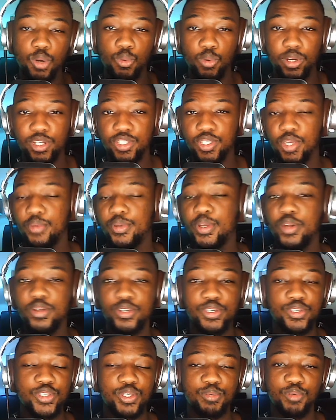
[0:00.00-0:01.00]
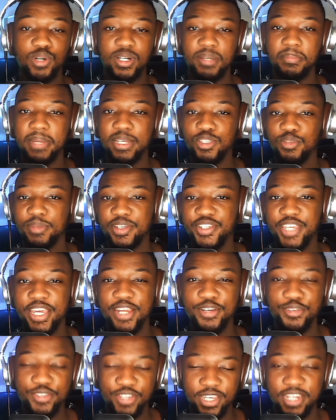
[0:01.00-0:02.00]
What is going on, YouTube? Welcome back to my
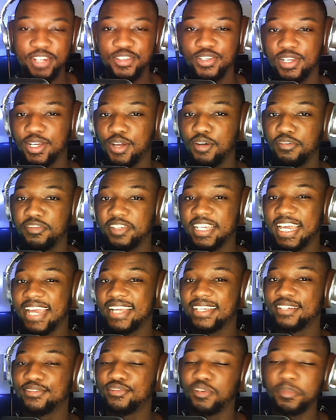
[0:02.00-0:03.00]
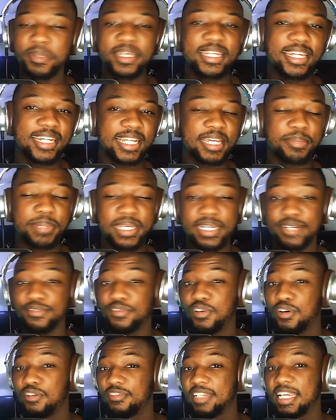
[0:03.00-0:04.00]
channel. Shout out to the Ko-fi gang for being in here, being
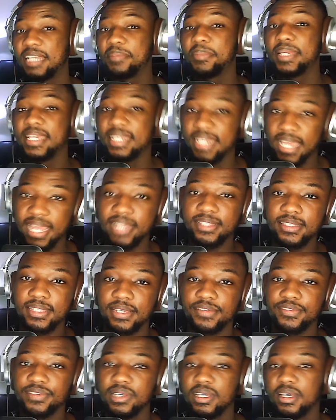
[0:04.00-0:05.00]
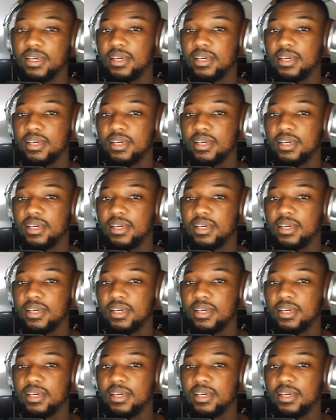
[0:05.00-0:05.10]
involved and being active.